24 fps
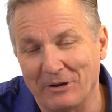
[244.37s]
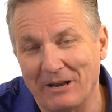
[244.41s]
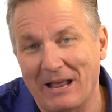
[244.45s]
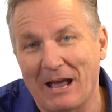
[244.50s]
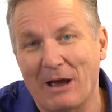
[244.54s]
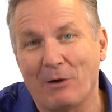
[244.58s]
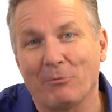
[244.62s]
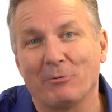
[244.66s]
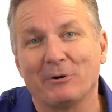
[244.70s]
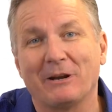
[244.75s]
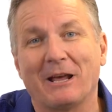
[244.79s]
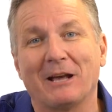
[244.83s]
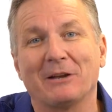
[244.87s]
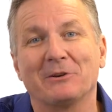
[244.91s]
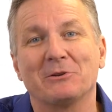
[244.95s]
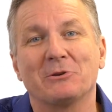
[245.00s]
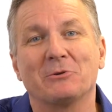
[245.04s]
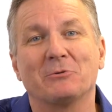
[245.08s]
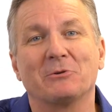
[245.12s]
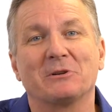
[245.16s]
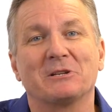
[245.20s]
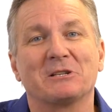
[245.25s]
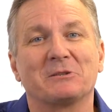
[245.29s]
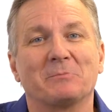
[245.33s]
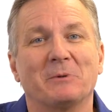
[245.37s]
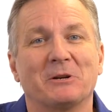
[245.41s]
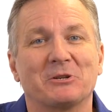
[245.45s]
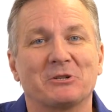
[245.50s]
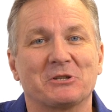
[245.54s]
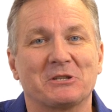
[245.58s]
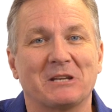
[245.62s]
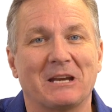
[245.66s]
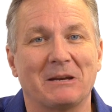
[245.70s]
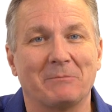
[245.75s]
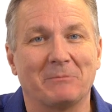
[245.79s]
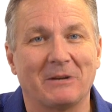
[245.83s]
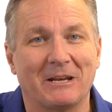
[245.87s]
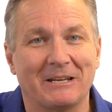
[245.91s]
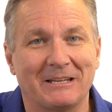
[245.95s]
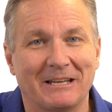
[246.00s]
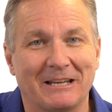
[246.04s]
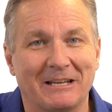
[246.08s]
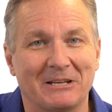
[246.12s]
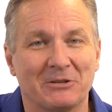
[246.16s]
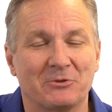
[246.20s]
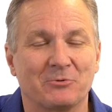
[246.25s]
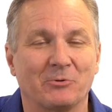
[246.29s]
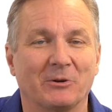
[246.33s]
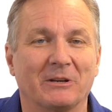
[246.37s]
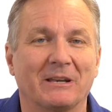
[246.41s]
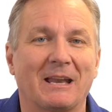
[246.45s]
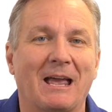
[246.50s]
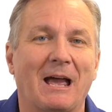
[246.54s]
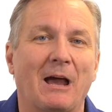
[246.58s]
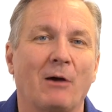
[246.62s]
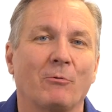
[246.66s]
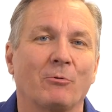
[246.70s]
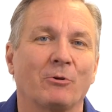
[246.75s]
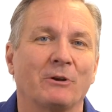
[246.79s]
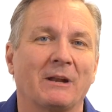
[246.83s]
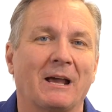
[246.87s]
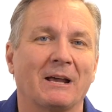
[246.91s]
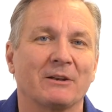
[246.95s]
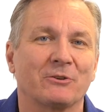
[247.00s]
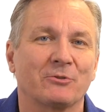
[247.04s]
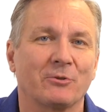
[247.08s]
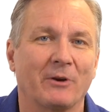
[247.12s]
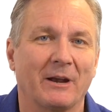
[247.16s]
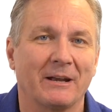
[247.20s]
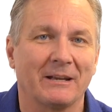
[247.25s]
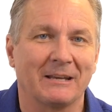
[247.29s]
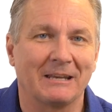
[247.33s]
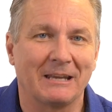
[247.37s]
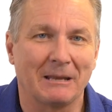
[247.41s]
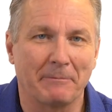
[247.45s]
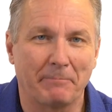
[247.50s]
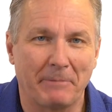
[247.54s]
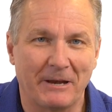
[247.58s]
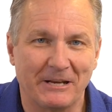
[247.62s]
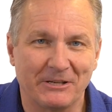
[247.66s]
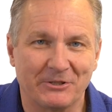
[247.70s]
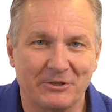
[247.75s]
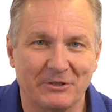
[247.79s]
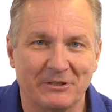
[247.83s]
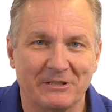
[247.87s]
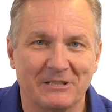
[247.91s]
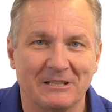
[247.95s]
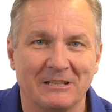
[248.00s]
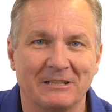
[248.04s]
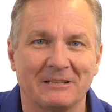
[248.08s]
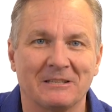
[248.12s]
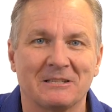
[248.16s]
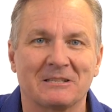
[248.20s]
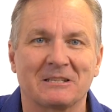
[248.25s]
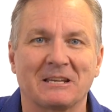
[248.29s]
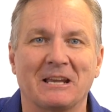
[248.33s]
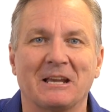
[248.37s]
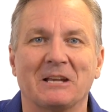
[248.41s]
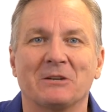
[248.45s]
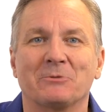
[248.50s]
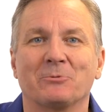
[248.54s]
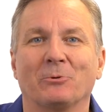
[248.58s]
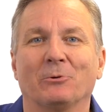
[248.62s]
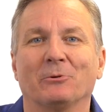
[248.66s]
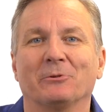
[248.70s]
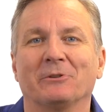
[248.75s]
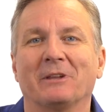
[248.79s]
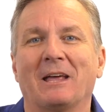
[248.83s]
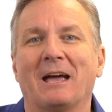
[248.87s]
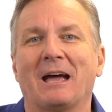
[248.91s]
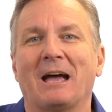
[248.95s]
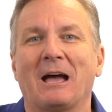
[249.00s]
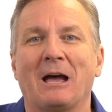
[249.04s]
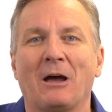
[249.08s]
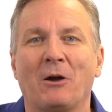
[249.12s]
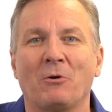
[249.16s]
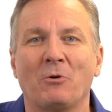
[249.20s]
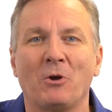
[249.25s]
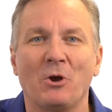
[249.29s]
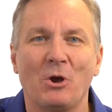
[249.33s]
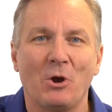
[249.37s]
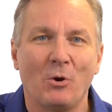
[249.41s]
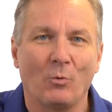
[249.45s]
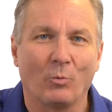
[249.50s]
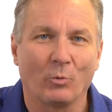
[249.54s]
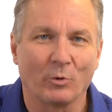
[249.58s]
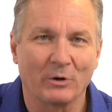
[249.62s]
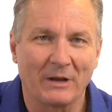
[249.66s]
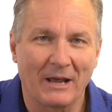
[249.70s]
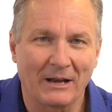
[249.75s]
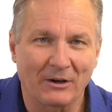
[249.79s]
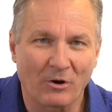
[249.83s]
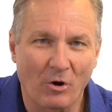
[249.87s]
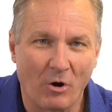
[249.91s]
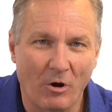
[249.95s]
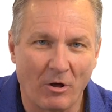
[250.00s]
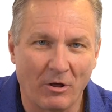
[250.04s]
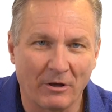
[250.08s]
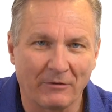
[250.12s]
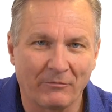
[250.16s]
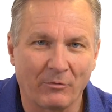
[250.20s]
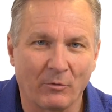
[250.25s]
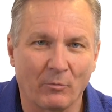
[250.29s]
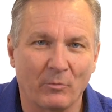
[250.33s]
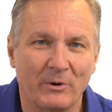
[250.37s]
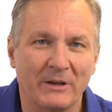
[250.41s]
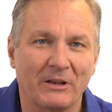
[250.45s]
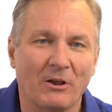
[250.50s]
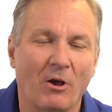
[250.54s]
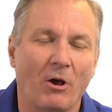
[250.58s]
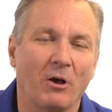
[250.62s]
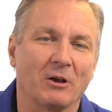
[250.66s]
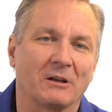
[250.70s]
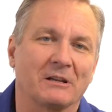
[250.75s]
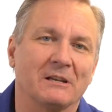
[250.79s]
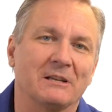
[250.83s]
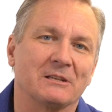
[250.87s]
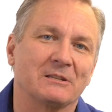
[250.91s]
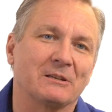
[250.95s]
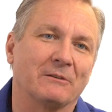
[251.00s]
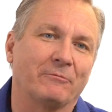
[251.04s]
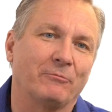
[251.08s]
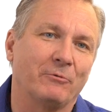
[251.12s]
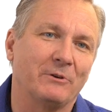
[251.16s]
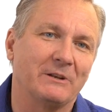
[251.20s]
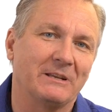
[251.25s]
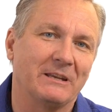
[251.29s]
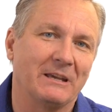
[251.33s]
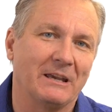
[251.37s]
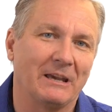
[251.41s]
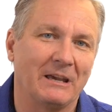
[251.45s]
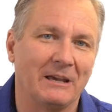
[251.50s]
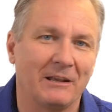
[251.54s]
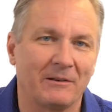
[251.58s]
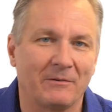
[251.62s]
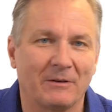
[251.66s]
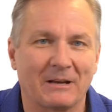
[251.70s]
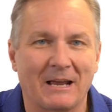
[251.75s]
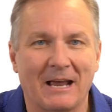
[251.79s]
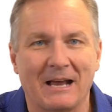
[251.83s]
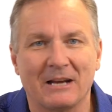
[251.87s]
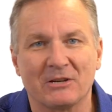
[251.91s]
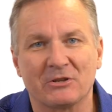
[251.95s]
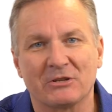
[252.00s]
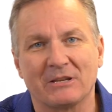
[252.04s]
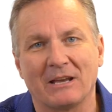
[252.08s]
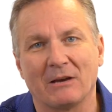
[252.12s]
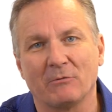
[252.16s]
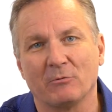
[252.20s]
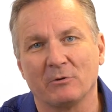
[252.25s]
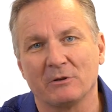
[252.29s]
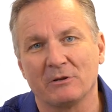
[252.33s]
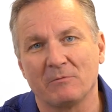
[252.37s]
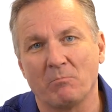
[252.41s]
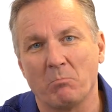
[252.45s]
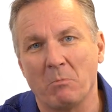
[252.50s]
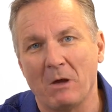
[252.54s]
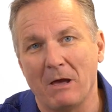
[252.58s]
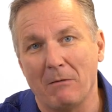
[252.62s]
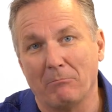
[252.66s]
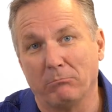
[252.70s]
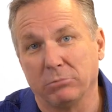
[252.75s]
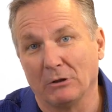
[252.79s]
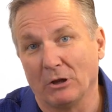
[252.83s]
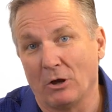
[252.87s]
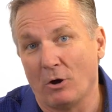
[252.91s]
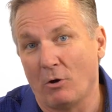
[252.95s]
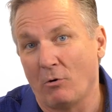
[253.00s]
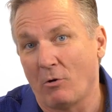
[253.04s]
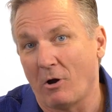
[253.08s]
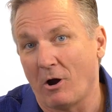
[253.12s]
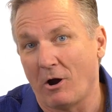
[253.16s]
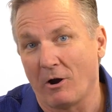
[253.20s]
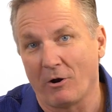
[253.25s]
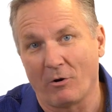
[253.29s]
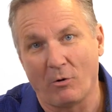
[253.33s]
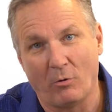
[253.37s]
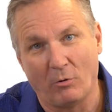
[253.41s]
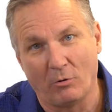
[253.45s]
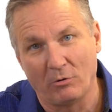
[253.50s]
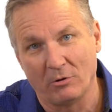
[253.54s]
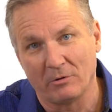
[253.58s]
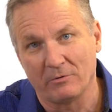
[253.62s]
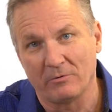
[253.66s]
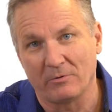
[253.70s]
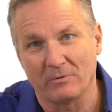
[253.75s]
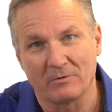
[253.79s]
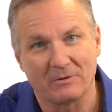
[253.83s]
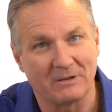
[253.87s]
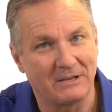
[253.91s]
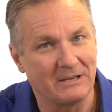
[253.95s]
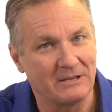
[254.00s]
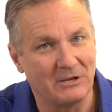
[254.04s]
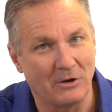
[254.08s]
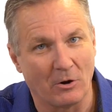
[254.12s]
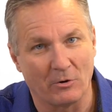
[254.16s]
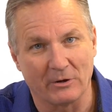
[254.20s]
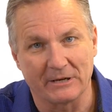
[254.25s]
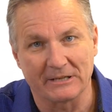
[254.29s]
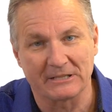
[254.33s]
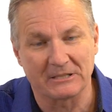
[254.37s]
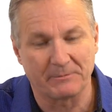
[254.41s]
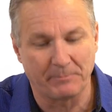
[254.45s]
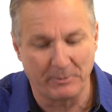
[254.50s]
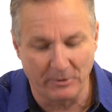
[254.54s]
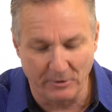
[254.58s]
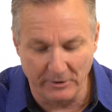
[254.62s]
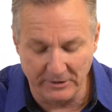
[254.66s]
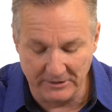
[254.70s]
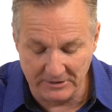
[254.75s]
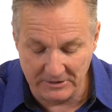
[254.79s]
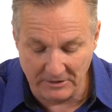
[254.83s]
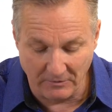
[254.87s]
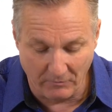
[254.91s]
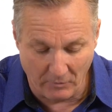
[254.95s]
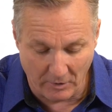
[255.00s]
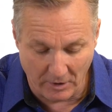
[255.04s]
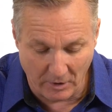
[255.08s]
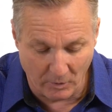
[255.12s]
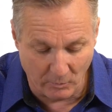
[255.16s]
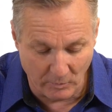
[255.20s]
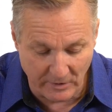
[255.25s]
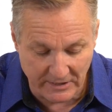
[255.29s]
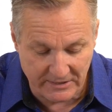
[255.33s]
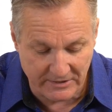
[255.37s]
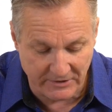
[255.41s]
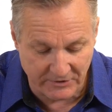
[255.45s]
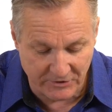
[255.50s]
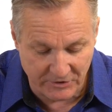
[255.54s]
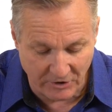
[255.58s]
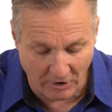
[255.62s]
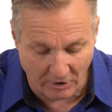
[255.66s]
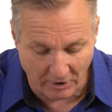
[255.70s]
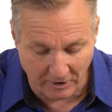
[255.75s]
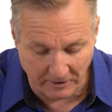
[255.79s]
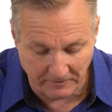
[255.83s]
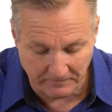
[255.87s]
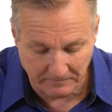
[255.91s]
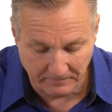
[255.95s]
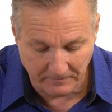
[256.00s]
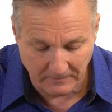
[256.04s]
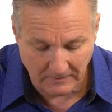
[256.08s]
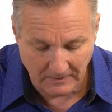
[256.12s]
Now we're not doing as much same-day dentistry. Now we're not trying to get patients in the schedule. Now we're not calling for recall, because if we did, gosh, that would blow our whole experience of what our reasons are.